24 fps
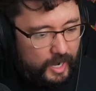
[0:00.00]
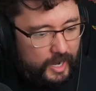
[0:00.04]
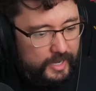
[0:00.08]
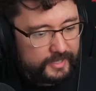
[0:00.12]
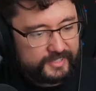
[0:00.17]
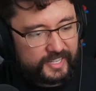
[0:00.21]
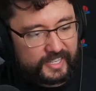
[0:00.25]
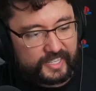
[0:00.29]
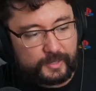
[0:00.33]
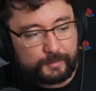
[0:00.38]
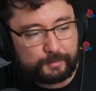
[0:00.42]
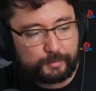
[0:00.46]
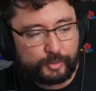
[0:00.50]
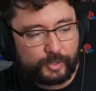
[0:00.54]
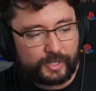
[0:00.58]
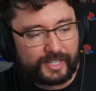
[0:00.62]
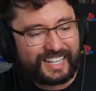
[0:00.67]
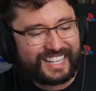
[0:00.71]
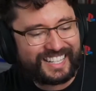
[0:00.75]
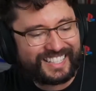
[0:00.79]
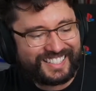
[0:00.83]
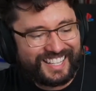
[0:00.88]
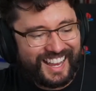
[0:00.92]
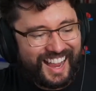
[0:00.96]
Second
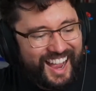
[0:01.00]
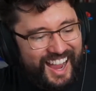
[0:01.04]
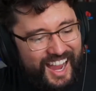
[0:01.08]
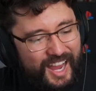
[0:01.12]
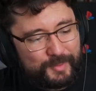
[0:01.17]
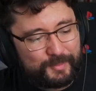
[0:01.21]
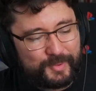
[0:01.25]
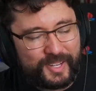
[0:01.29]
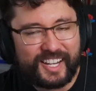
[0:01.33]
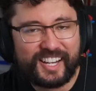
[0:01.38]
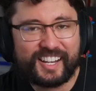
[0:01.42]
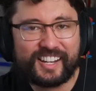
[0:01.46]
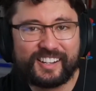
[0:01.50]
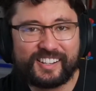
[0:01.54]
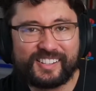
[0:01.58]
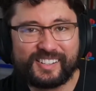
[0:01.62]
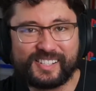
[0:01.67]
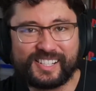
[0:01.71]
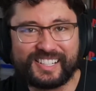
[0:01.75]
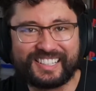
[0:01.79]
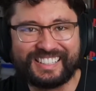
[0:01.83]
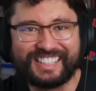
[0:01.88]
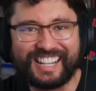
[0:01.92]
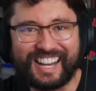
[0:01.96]
printing time here.
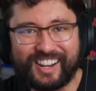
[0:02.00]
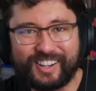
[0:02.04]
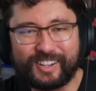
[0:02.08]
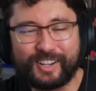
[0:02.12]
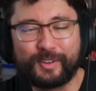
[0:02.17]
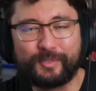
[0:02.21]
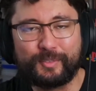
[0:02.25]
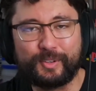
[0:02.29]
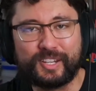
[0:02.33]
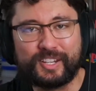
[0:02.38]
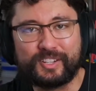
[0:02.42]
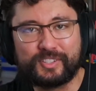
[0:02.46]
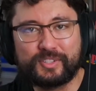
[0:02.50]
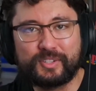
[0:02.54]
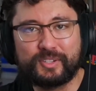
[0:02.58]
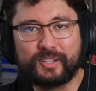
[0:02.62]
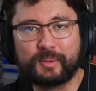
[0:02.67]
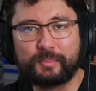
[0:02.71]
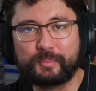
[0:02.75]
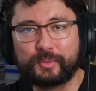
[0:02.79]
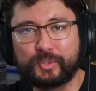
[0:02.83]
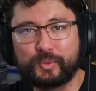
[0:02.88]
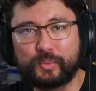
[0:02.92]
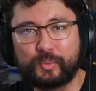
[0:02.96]
Daredevil issue
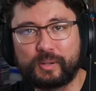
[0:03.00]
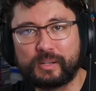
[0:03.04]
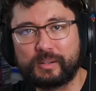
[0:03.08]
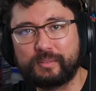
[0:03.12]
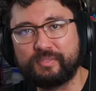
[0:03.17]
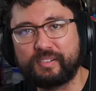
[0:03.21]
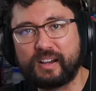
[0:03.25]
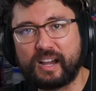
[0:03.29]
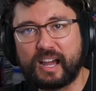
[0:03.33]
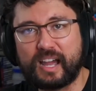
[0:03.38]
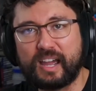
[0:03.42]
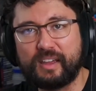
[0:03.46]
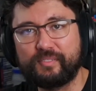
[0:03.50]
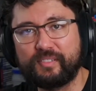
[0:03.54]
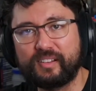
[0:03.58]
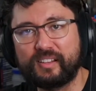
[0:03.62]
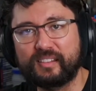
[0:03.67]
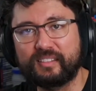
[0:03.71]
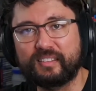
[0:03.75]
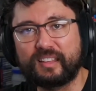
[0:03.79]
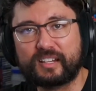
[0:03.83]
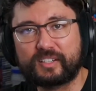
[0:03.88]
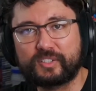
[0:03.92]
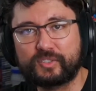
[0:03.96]
number 25.
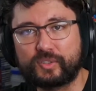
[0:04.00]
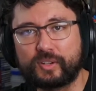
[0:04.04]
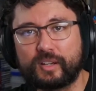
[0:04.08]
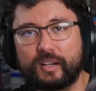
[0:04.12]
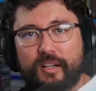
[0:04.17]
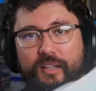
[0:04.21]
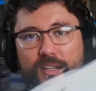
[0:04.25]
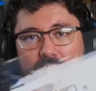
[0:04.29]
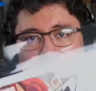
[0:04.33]
Elektra